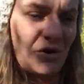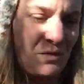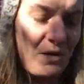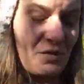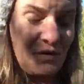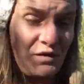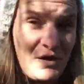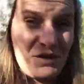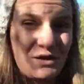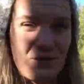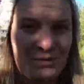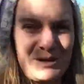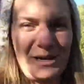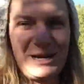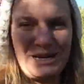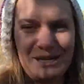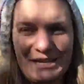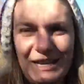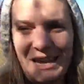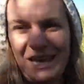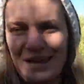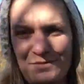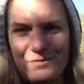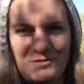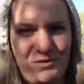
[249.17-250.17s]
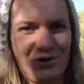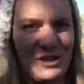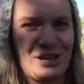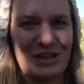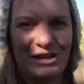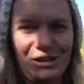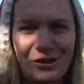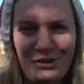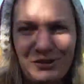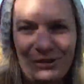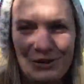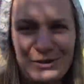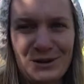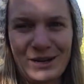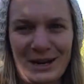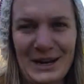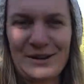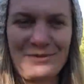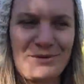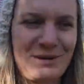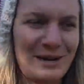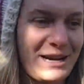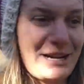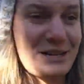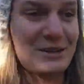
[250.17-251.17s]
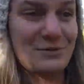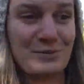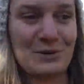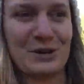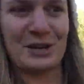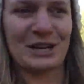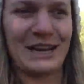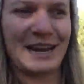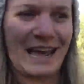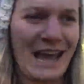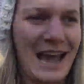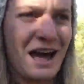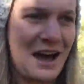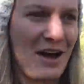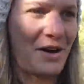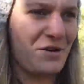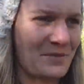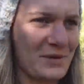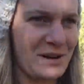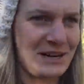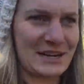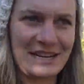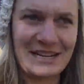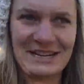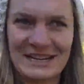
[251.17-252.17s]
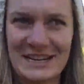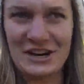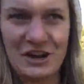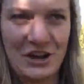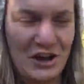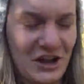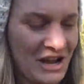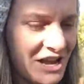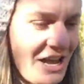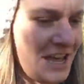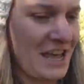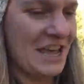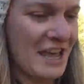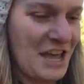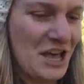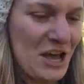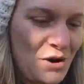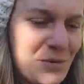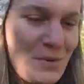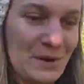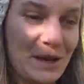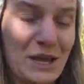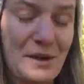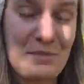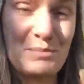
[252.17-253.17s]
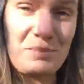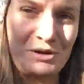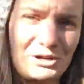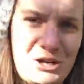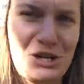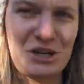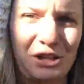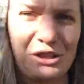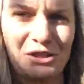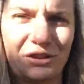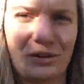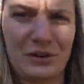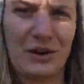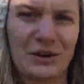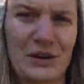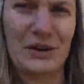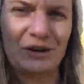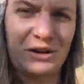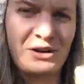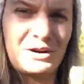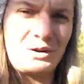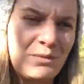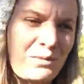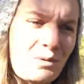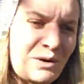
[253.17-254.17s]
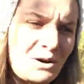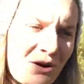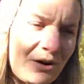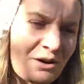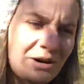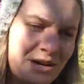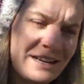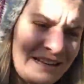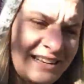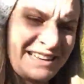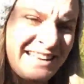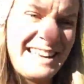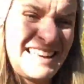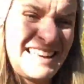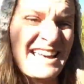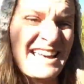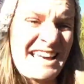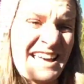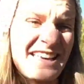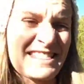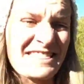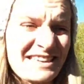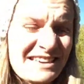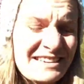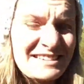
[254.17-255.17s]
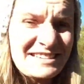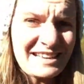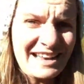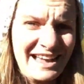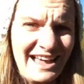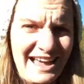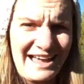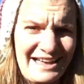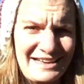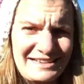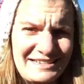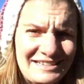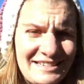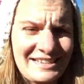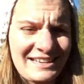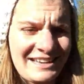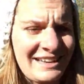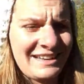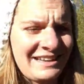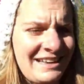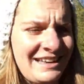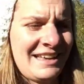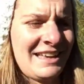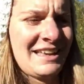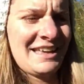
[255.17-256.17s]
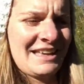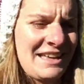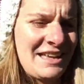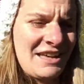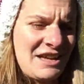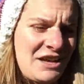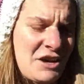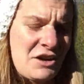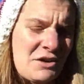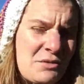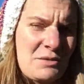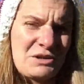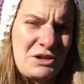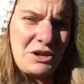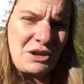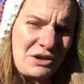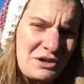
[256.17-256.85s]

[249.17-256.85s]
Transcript: we feel that we need to keep working through it and we need to work it out and we keep pushing through? Well, in this case, we